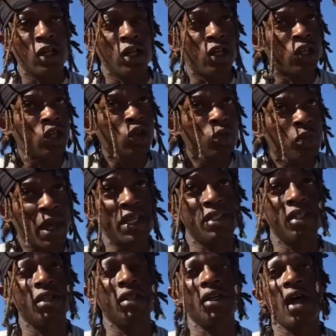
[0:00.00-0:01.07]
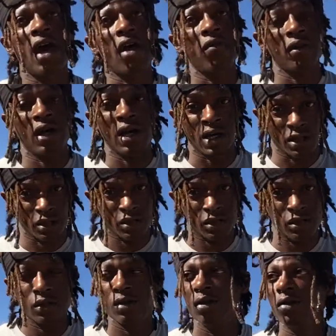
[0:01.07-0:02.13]
you basically have us,
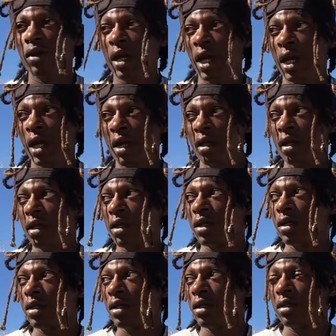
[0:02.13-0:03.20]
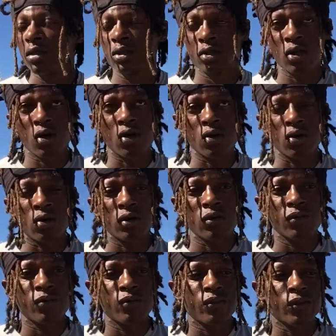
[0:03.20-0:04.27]
okay? So,
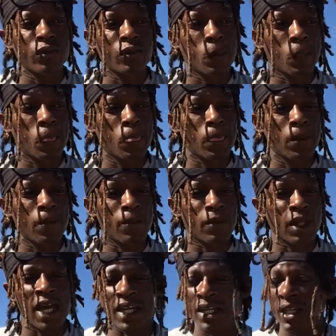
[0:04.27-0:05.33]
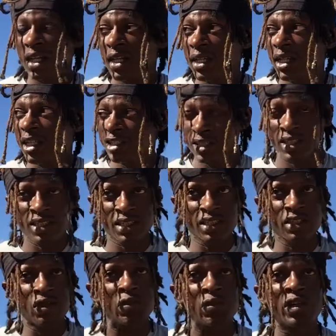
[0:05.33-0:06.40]
and this is
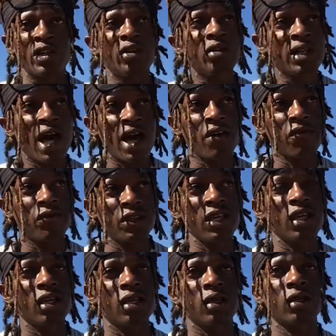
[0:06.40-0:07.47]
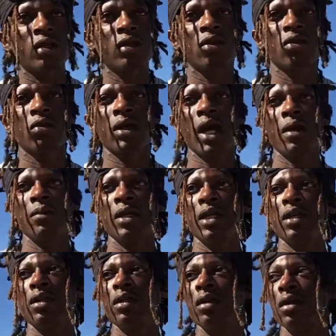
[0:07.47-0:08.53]
a real life thing, you know what I
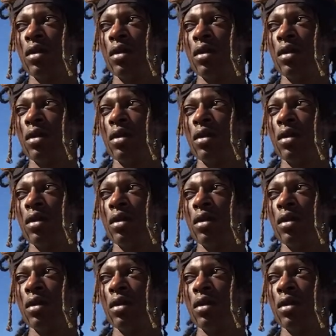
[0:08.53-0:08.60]
mean?